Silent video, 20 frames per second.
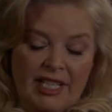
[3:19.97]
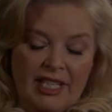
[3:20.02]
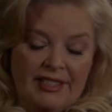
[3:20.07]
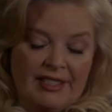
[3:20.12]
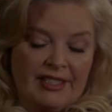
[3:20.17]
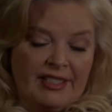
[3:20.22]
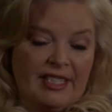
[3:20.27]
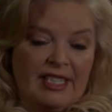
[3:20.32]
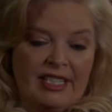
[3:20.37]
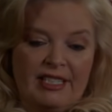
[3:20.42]

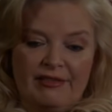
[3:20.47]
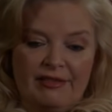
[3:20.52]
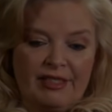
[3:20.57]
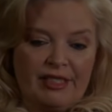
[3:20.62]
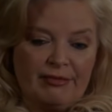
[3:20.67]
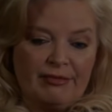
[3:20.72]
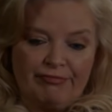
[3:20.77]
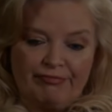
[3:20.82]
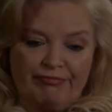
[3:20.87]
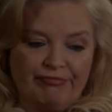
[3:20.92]
Let's see.
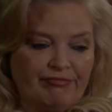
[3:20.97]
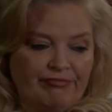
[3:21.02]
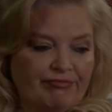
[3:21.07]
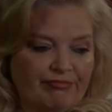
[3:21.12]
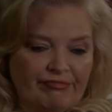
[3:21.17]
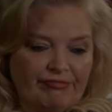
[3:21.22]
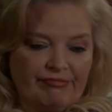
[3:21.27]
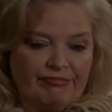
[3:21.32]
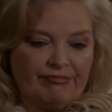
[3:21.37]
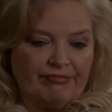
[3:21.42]

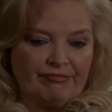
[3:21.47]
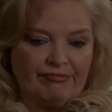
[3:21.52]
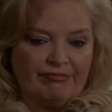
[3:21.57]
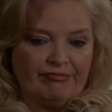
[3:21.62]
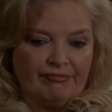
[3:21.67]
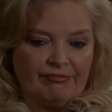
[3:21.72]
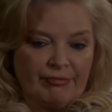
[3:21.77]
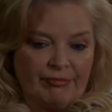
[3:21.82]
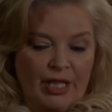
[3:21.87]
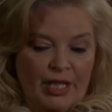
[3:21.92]

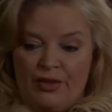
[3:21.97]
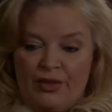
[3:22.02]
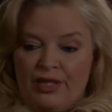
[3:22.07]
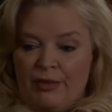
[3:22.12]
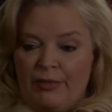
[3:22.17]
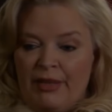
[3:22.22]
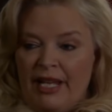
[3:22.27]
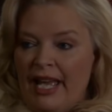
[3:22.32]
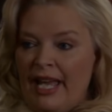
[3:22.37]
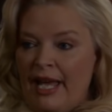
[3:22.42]
We
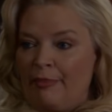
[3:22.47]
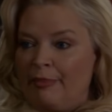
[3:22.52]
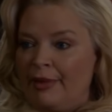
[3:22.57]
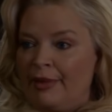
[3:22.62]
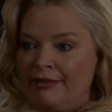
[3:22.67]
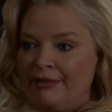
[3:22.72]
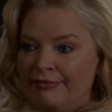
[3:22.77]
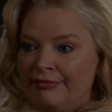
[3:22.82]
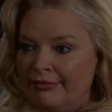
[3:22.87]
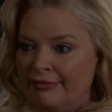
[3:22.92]
used to be
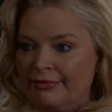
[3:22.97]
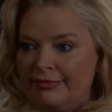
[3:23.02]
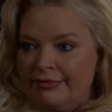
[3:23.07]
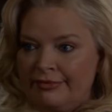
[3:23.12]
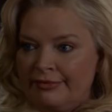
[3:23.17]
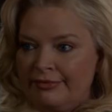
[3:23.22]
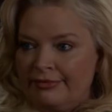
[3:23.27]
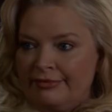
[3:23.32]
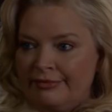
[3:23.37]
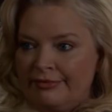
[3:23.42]
happy.
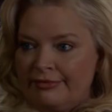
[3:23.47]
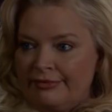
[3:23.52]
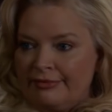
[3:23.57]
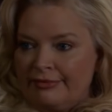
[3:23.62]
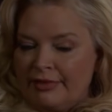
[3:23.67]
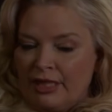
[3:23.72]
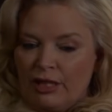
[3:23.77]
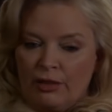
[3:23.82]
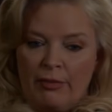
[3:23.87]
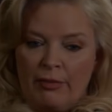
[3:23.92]

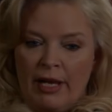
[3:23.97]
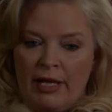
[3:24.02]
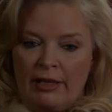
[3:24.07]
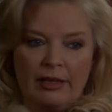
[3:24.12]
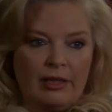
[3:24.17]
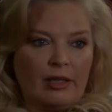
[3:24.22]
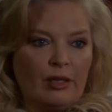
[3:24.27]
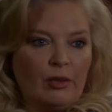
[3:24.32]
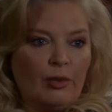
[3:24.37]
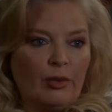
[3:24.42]
Little by
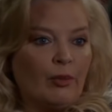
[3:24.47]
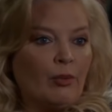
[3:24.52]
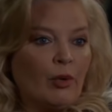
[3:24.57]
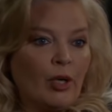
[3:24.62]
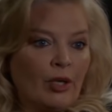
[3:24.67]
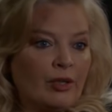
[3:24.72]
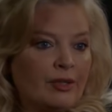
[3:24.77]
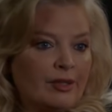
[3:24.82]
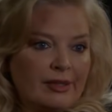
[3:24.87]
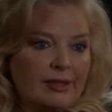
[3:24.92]
little, we
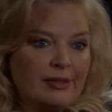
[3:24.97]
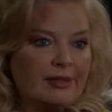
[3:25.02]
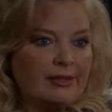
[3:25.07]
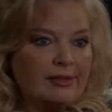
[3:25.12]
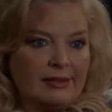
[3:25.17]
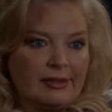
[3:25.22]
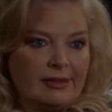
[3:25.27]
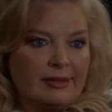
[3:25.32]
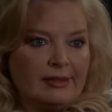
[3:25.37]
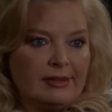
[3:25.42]
weren't.
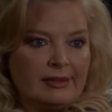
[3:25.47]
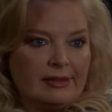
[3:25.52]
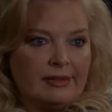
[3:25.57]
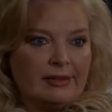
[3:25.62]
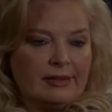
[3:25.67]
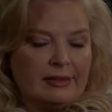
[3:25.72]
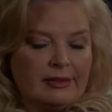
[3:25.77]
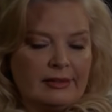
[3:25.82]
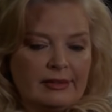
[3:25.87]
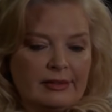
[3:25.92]

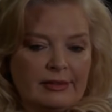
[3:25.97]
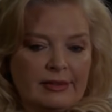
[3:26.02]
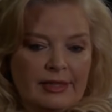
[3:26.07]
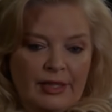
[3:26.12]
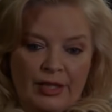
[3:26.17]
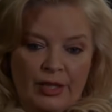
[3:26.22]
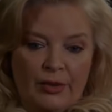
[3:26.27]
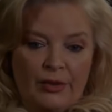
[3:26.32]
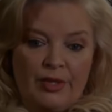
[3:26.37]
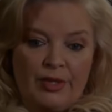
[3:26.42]

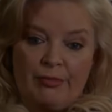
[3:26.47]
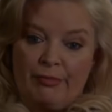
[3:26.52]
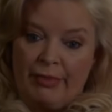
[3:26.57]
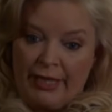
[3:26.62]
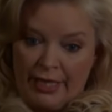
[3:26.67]
Then there was